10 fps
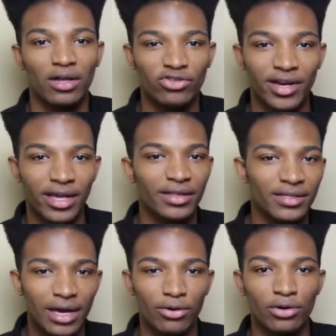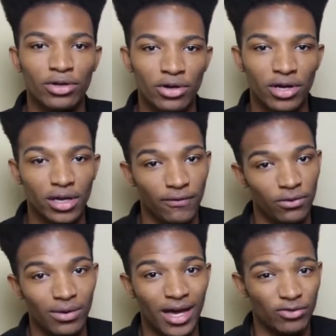I'll try to get these out earlier
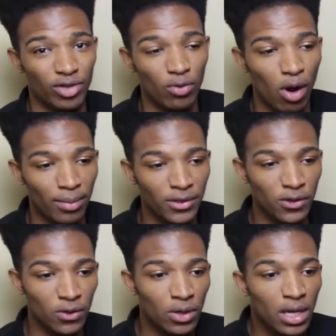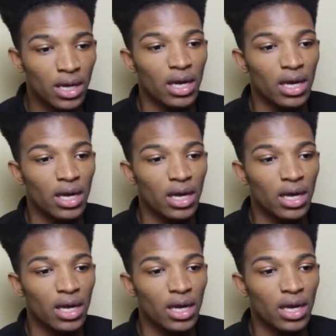if you guys really want me to.